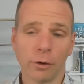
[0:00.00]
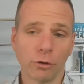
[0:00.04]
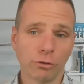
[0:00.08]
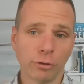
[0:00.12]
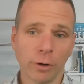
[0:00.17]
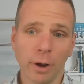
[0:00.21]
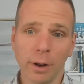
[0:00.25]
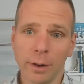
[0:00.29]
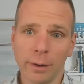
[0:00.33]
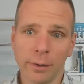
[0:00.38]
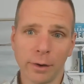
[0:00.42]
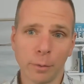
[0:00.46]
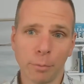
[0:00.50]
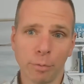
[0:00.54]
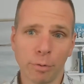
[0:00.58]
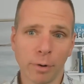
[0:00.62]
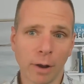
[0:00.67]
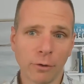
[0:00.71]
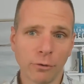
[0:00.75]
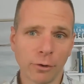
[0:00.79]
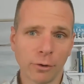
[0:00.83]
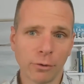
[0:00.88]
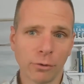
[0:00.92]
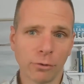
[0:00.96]
struggling, their
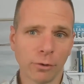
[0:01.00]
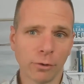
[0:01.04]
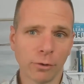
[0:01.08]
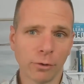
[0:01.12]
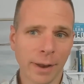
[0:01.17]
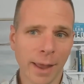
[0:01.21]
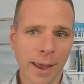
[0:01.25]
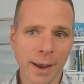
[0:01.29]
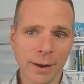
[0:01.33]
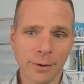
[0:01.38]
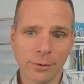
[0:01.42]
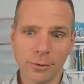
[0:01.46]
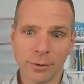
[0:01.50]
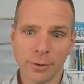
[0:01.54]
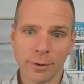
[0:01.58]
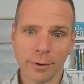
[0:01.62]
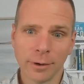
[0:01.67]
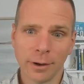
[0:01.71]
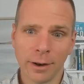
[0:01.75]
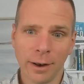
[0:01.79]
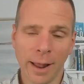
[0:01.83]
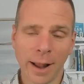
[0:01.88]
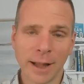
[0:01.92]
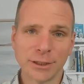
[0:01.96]
projects are late,
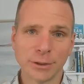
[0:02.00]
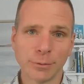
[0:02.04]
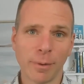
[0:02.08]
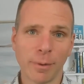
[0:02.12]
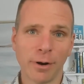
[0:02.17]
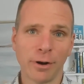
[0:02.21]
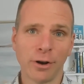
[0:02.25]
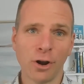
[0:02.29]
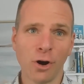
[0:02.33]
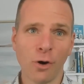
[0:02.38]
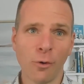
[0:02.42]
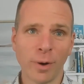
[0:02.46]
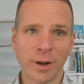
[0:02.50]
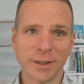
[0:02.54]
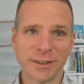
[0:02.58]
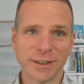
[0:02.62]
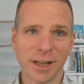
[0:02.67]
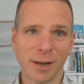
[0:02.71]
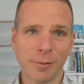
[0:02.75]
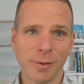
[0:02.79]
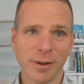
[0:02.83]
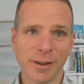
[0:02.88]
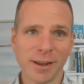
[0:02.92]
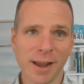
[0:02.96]
clients want to know when it's
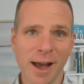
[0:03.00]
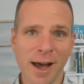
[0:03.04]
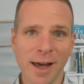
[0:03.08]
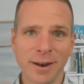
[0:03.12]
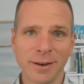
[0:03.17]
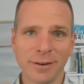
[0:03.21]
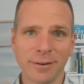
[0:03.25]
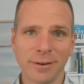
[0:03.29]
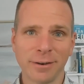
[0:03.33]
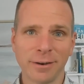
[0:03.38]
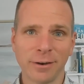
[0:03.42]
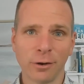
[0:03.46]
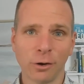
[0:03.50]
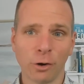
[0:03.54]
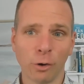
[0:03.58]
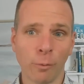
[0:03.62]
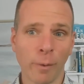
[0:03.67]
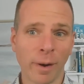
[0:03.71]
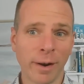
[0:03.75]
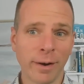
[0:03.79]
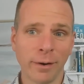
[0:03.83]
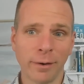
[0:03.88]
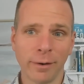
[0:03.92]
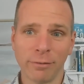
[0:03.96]
going to be done, or
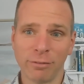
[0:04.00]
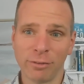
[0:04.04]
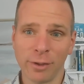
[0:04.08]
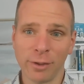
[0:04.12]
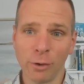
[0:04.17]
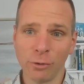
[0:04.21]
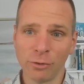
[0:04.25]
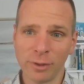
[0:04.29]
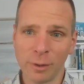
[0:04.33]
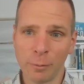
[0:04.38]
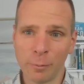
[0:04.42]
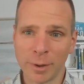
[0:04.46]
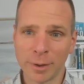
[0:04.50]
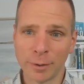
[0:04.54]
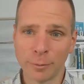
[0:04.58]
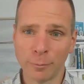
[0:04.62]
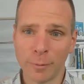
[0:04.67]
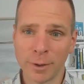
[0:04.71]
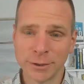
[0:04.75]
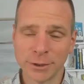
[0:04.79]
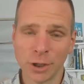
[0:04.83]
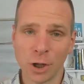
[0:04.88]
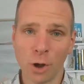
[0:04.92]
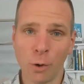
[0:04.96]
when the sales team
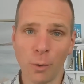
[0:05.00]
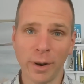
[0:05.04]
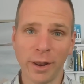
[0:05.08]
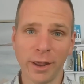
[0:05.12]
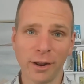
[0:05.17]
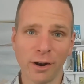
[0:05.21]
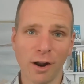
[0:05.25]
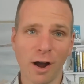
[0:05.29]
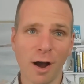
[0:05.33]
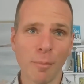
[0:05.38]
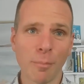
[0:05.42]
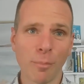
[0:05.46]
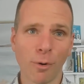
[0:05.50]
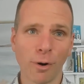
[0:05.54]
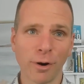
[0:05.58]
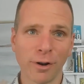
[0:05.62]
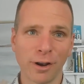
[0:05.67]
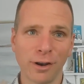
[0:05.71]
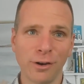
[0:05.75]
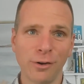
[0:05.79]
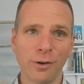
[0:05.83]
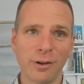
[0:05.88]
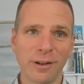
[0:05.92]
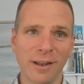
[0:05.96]
wants to know when they can onboard
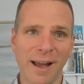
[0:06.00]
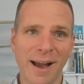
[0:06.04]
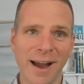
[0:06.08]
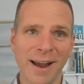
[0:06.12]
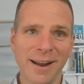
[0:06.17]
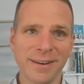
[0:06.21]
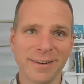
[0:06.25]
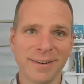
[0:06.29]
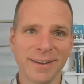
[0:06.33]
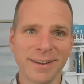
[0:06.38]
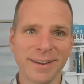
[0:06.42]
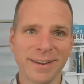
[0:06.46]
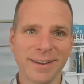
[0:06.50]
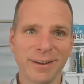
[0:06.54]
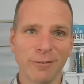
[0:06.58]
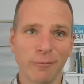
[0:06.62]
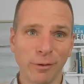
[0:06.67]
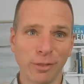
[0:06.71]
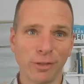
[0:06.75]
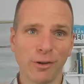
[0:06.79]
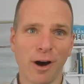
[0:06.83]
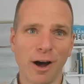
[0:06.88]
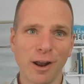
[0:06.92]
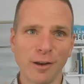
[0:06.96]
a new client
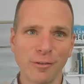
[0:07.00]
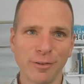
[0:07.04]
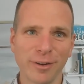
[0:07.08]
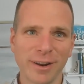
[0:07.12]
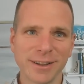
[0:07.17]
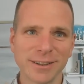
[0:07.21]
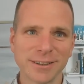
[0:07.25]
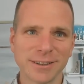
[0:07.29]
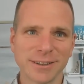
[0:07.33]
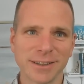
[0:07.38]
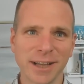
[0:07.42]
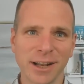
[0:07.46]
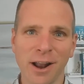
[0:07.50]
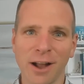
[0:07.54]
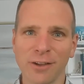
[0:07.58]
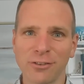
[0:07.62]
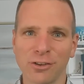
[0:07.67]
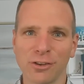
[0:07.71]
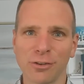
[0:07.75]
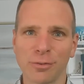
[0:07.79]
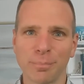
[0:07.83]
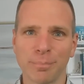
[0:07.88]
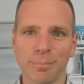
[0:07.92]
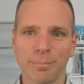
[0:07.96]
with confidence and not
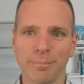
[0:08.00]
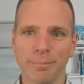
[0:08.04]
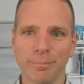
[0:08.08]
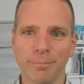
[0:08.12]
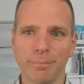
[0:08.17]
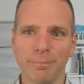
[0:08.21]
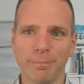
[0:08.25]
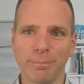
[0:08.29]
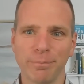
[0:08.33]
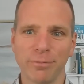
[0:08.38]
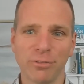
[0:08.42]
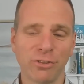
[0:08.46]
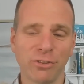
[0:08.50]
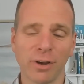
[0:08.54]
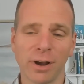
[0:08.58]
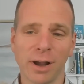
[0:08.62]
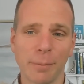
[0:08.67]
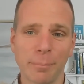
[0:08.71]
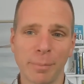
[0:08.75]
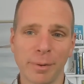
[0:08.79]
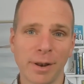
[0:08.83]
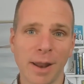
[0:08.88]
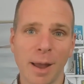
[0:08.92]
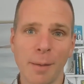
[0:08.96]
just suck
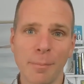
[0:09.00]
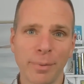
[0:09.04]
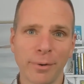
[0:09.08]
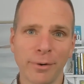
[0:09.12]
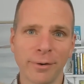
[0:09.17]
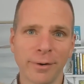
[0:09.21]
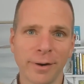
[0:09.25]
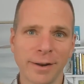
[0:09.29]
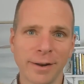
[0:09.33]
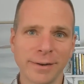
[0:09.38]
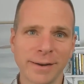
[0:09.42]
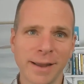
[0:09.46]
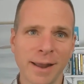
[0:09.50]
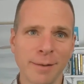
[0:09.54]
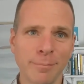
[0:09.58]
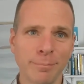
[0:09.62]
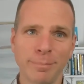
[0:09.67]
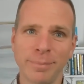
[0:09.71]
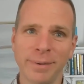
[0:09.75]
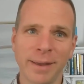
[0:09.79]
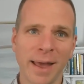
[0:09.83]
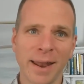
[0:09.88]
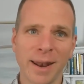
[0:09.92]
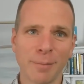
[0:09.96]
up a number and
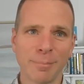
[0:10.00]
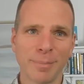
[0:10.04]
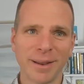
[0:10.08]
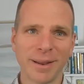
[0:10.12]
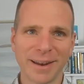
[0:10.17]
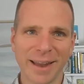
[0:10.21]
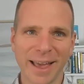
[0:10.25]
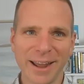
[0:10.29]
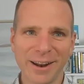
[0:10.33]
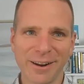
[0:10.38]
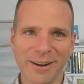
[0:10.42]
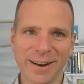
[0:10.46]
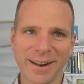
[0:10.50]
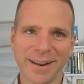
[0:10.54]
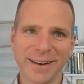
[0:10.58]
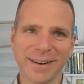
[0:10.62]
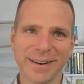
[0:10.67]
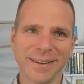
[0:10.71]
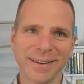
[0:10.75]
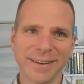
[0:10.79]
then end up being late on it.